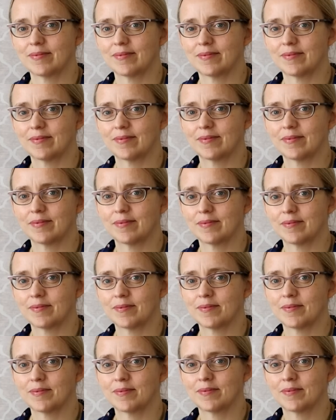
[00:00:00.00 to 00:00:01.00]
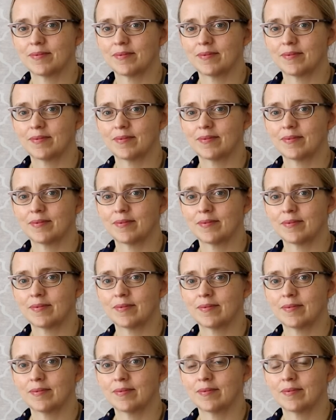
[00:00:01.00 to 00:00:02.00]

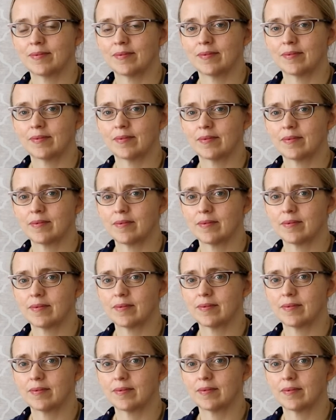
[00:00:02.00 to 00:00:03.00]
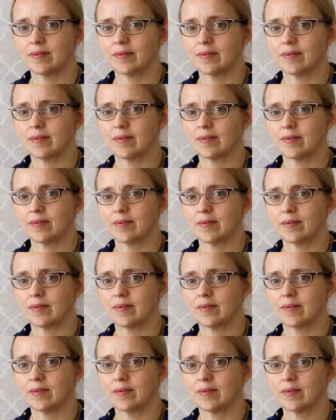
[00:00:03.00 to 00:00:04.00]

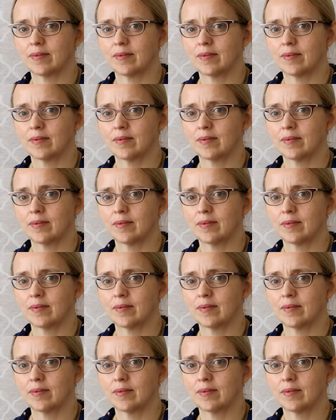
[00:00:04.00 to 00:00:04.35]
(not speaking)